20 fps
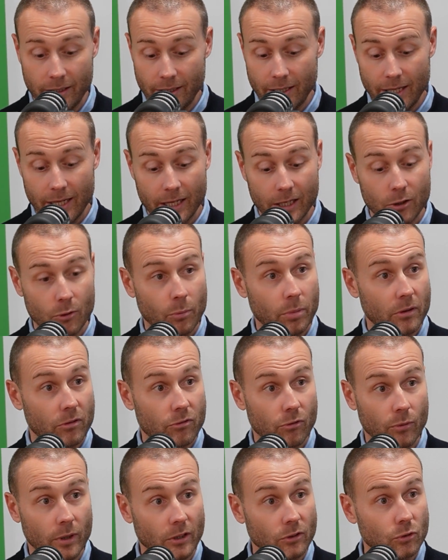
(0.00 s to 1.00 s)
It could be
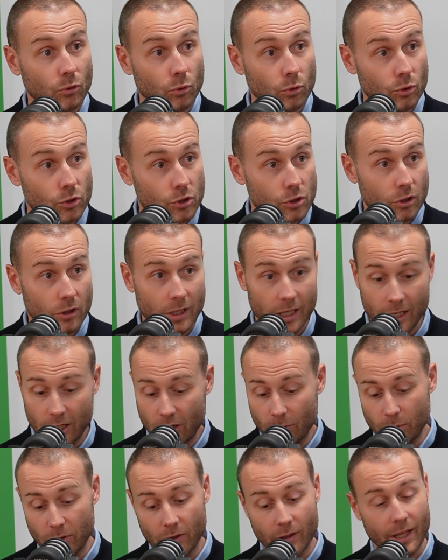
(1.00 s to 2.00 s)
through exhaustion. It
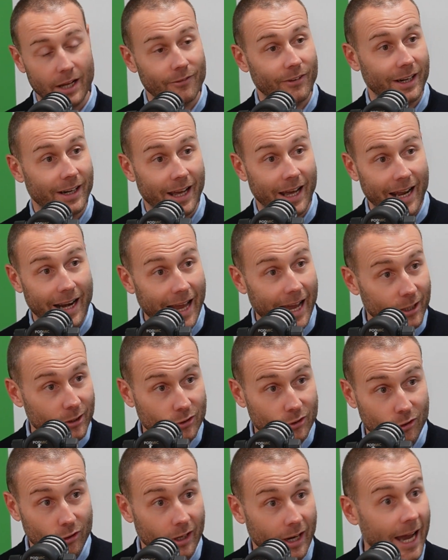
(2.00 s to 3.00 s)
could be that they've had an
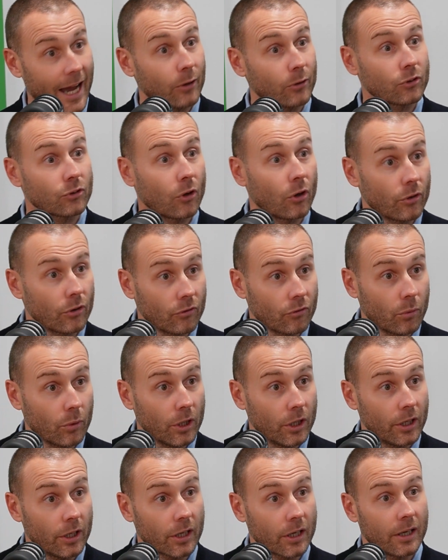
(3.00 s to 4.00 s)
accident outside of
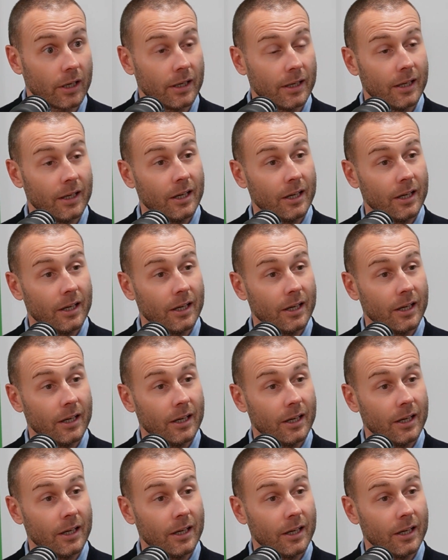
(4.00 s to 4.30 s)
work.